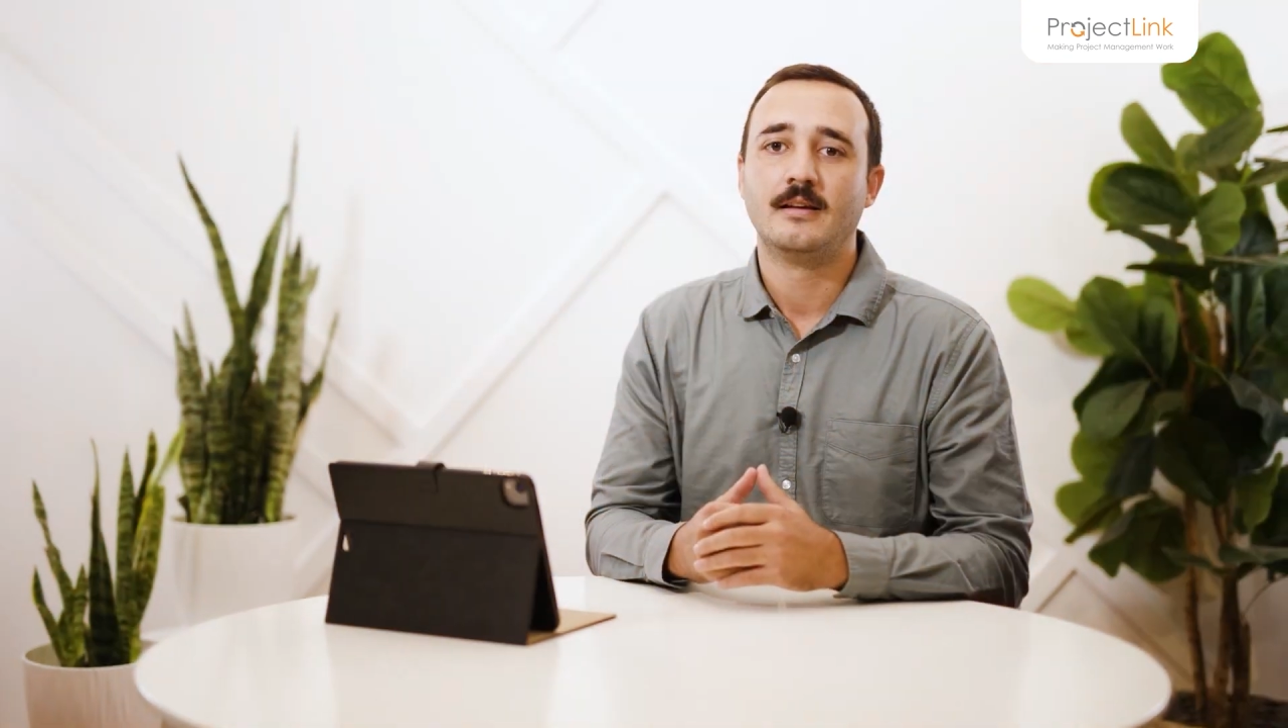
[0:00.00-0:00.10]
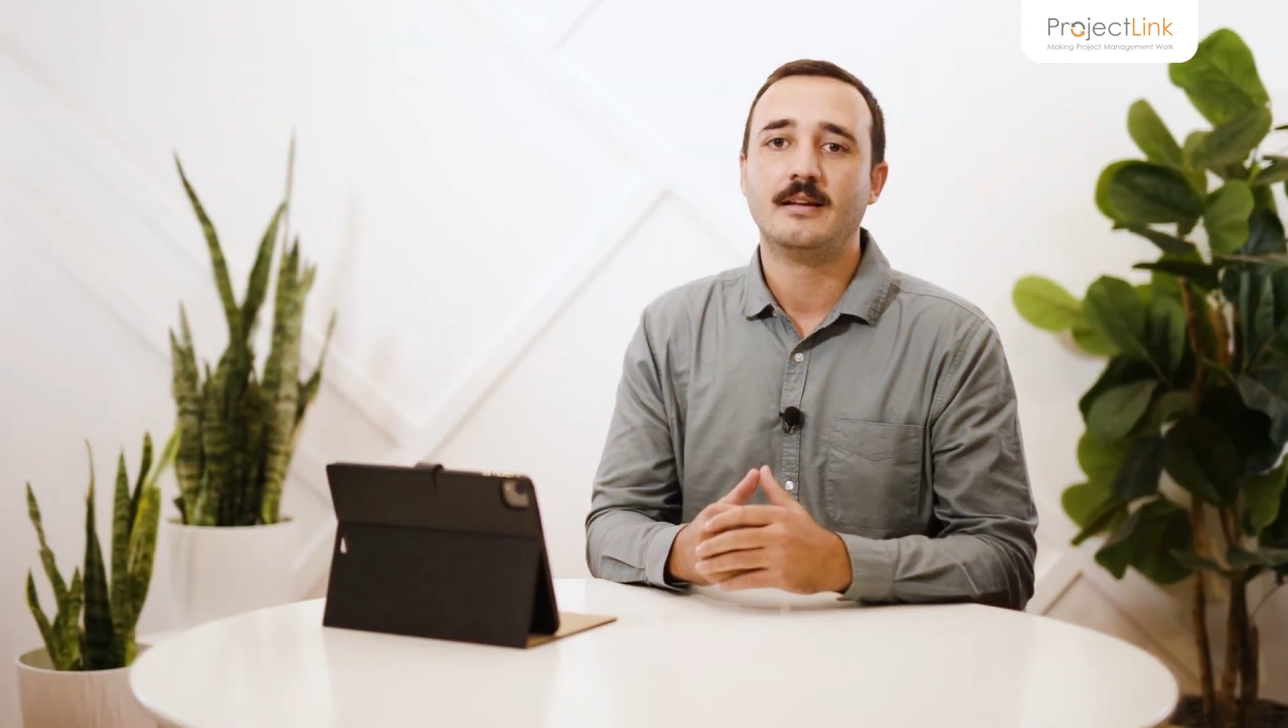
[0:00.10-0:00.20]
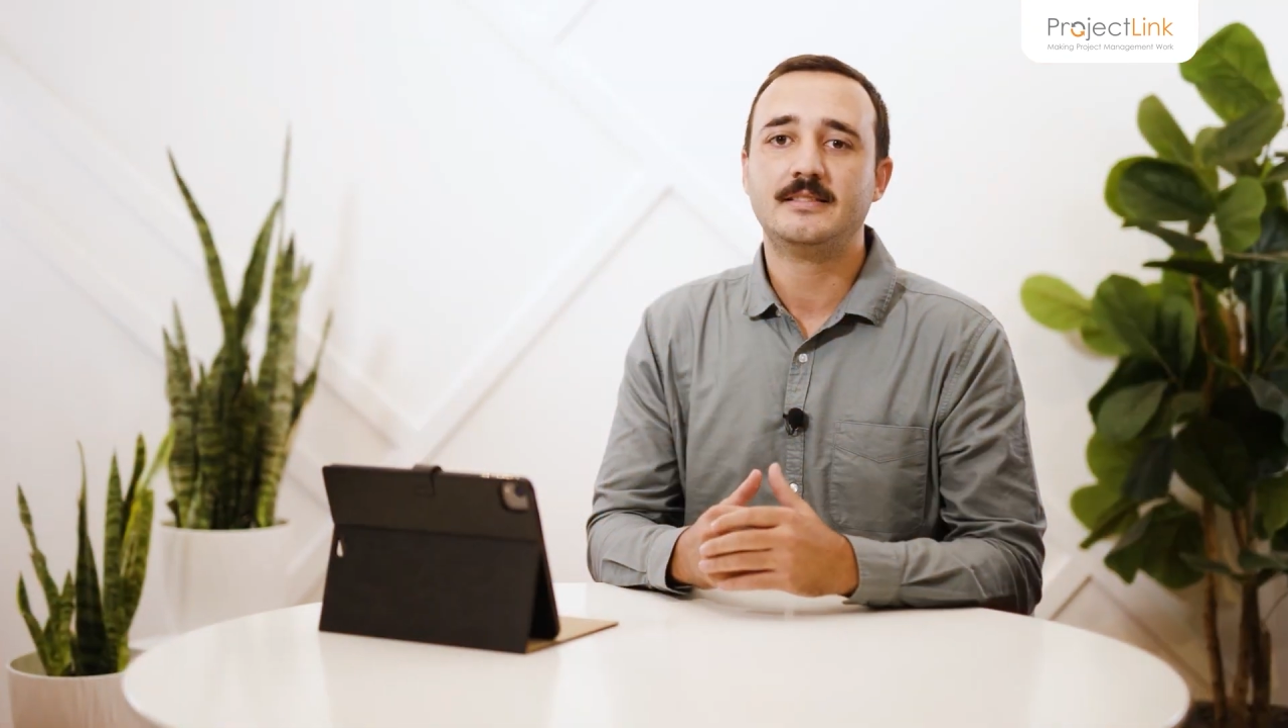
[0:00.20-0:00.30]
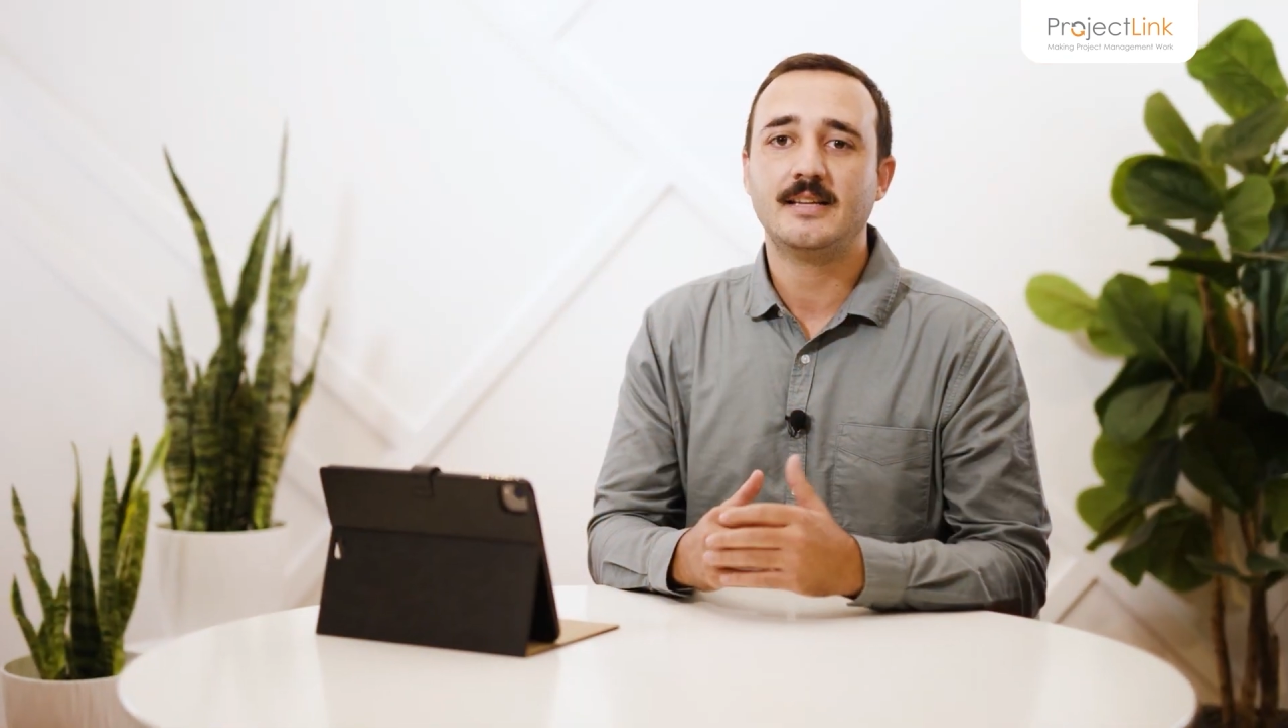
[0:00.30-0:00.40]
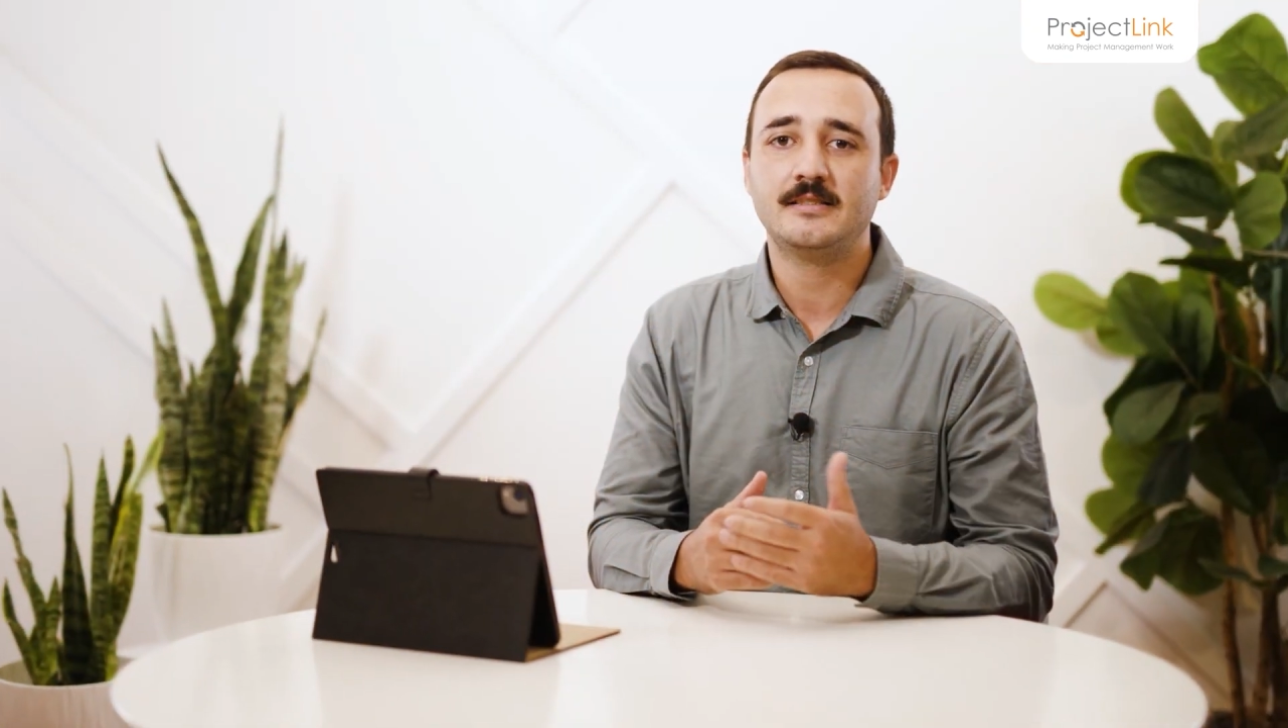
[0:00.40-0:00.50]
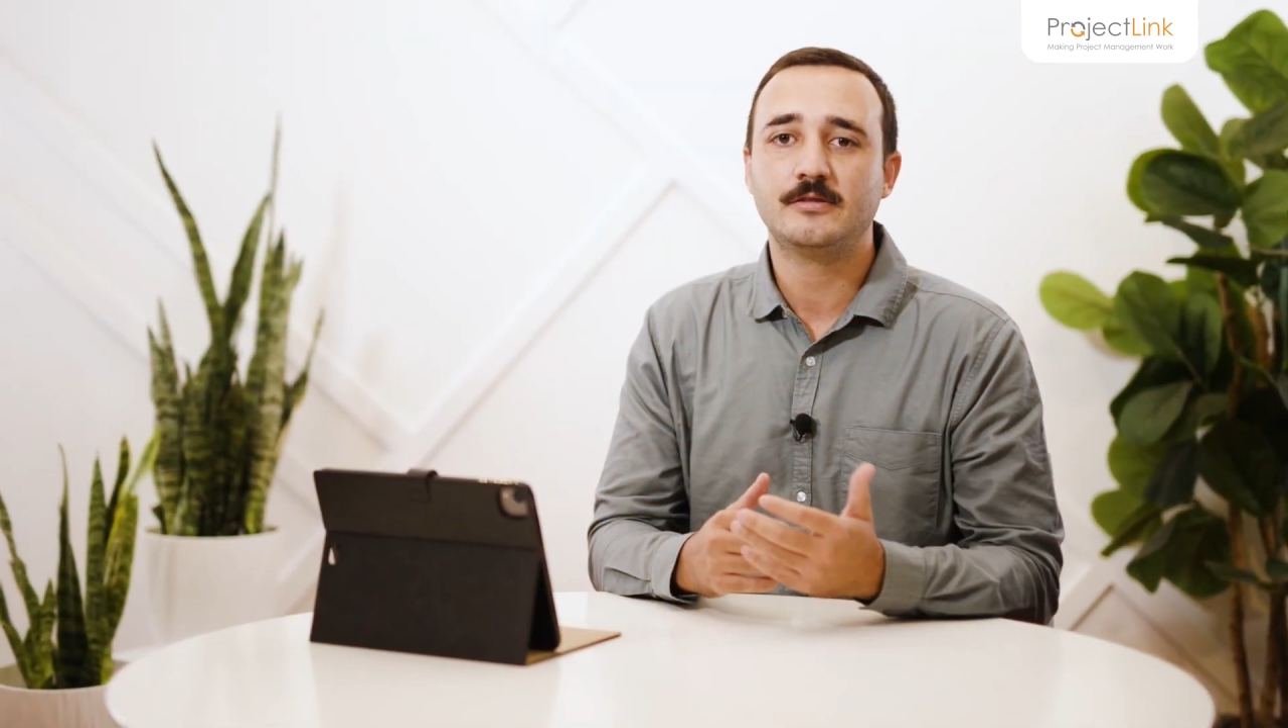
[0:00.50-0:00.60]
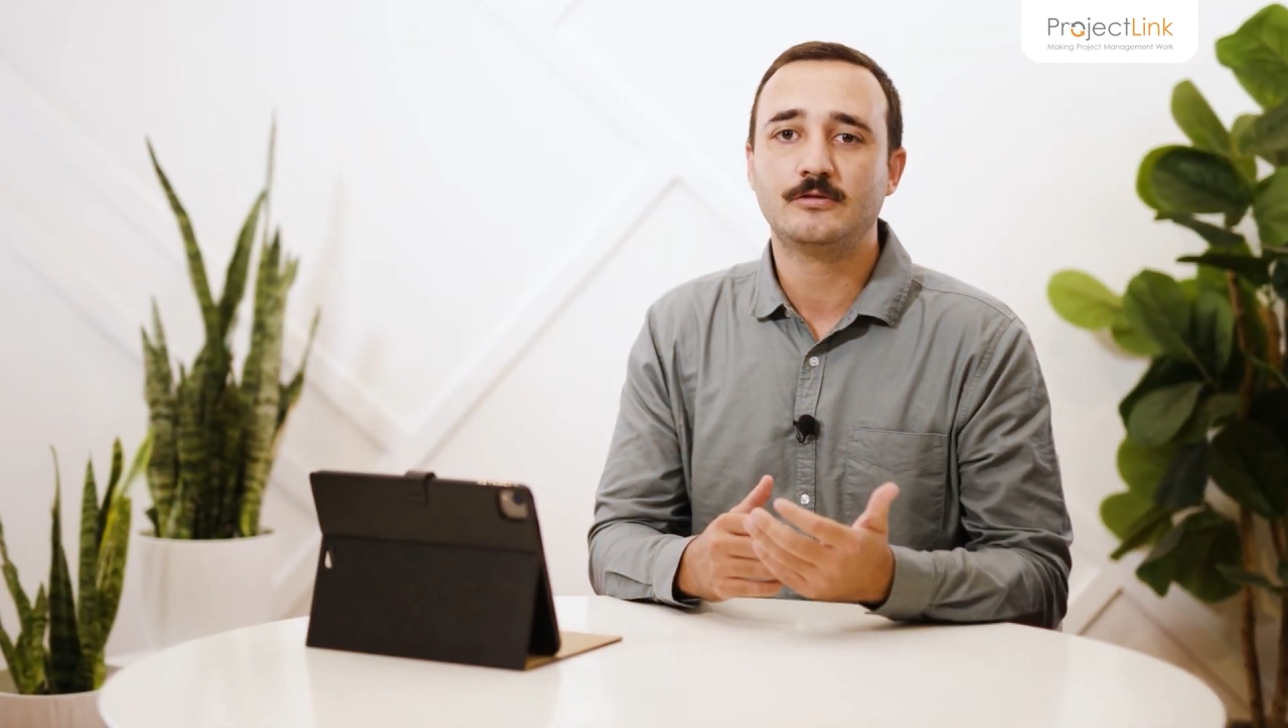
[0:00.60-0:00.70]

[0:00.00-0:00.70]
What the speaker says: Essential